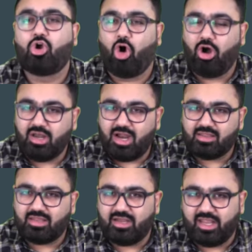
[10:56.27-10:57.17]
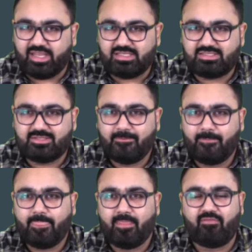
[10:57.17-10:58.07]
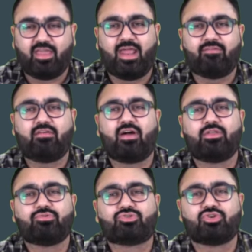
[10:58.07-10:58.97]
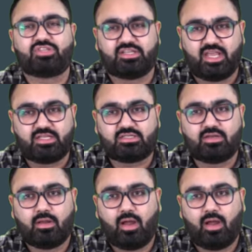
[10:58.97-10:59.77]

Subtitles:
gone are the days where everyone used to suggest